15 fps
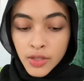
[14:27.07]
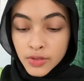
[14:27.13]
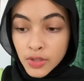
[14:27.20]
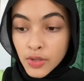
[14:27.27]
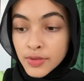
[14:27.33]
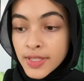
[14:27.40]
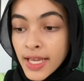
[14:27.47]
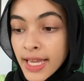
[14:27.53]

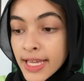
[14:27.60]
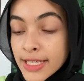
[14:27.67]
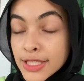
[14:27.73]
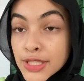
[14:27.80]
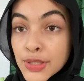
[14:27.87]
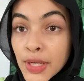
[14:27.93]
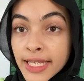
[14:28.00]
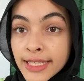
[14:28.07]
Okay,
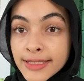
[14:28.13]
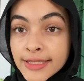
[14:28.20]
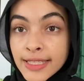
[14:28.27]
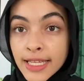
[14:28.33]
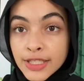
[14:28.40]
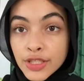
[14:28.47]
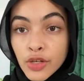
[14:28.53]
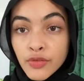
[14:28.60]
so I guess
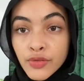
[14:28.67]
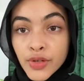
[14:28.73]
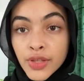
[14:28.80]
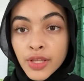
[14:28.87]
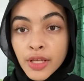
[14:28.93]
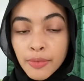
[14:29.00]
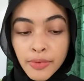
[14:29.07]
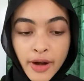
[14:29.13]
that's all for
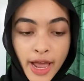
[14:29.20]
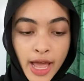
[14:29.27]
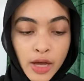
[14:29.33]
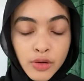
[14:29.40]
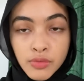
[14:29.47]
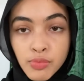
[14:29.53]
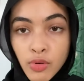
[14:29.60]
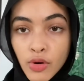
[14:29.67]
the
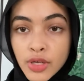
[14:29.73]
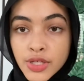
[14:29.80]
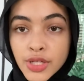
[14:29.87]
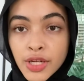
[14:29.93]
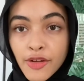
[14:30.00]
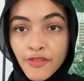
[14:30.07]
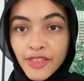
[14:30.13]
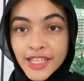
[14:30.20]
brow
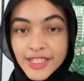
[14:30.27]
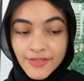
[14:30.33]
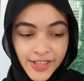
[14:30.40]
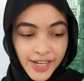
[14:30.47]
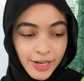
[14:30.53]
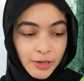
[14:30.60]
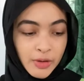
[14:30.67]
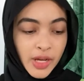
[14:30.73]
portion of this
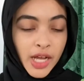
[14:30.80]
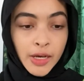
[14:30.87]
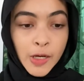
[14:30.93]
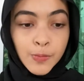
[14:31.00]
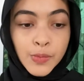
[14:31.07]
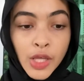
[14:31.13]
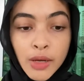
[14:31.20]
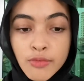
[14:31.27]
video.
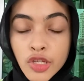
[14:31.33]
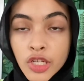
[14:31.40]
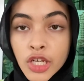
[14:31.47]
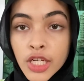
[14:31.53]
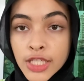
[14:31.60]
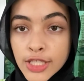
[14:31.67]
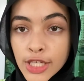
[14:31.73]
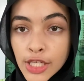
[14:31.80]
Now I'm just gonna
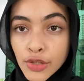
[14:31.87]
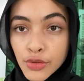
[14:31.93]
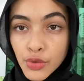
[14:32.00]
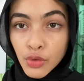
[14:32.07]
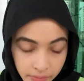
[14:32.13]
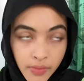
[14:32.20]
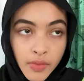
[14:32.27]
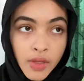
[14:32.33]
continue
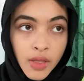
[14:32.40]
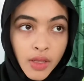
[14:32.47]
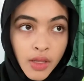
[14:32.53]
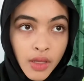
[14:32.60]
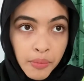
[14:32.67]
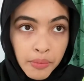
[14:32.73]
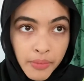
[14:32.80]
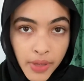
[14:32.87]
doing
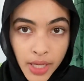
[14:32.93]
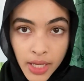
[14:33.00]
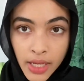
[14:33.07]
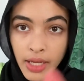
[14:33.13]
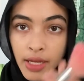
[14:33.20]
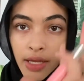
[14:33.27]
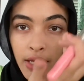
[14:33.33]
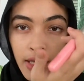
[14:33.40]

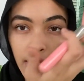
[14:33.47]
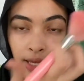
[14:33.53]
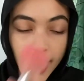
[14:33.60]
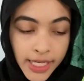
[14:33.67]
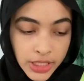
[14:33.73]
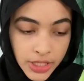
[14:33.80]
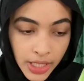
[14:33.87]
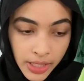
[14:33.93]
my
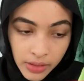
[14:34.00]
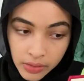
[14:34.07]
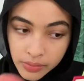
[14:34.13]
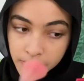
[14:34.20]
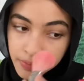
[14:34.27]
eyeshadow.